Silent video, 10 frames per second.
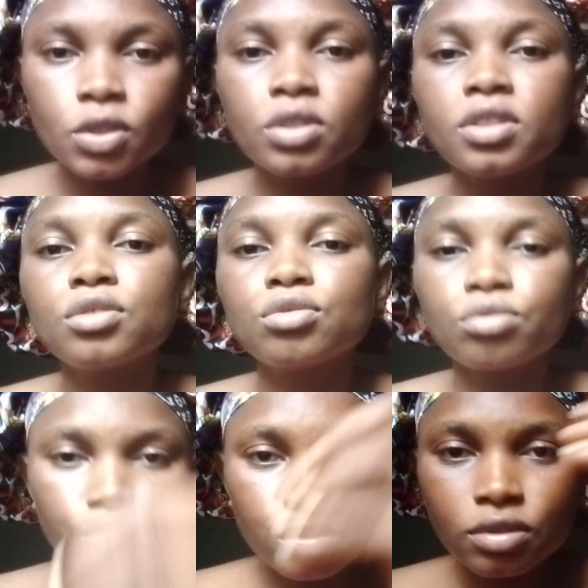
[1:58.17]
use it
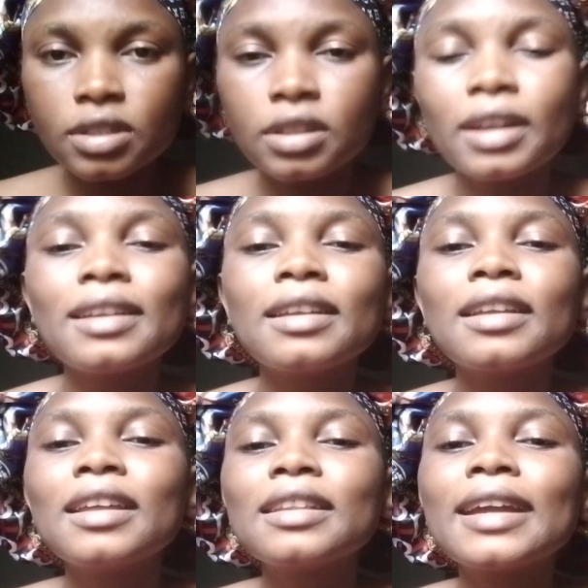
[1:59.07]
2, use it
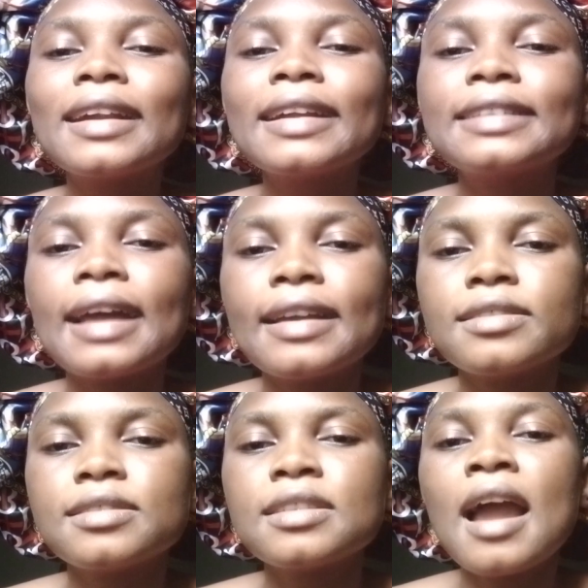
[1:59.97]
3
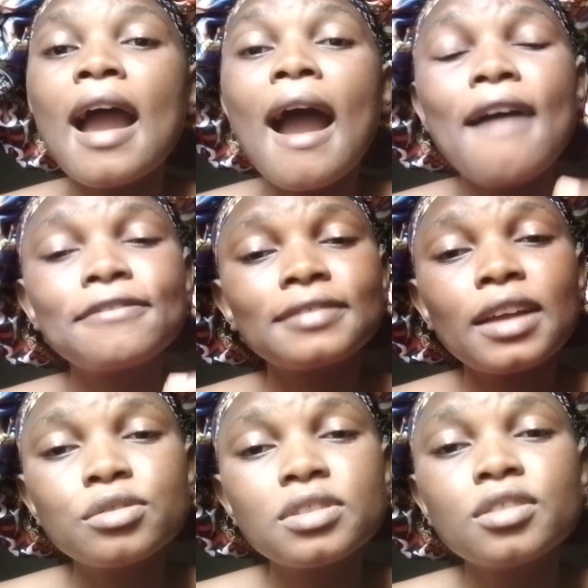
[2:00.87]
times. After
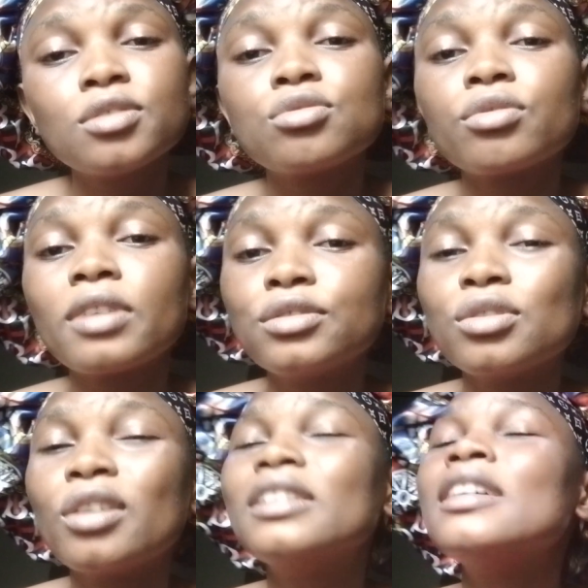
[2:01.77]
using it to round
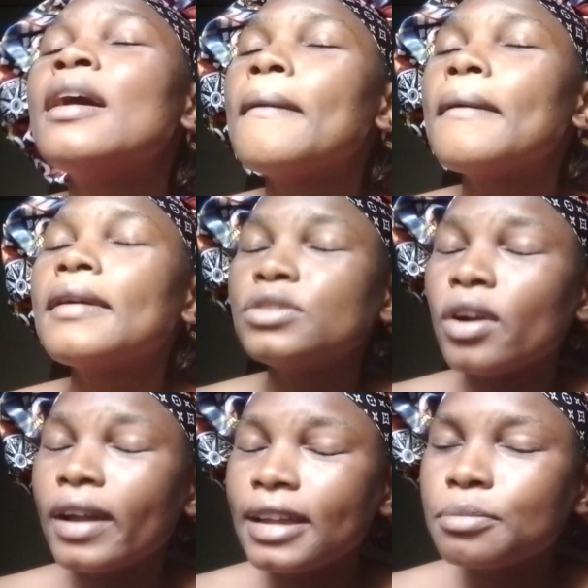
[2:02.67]

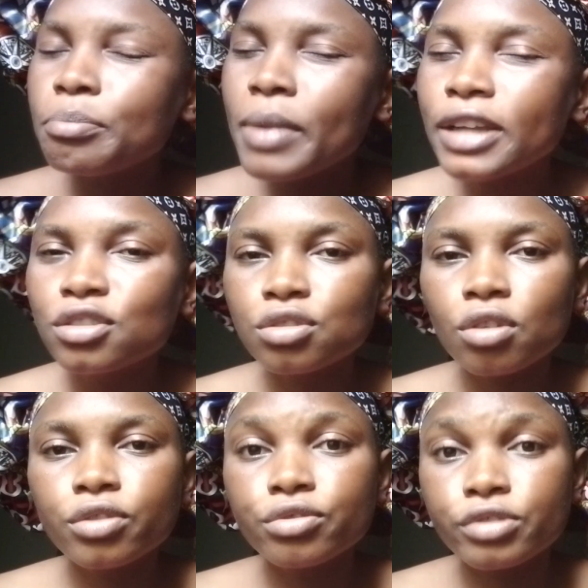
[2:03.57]
your head, make
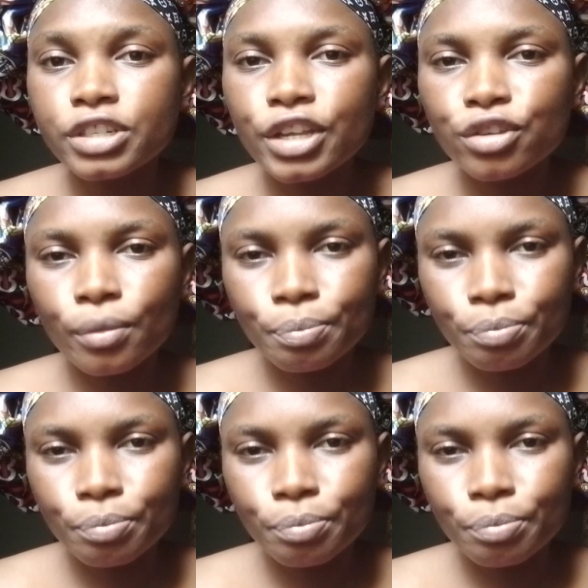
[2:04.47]
sure you say your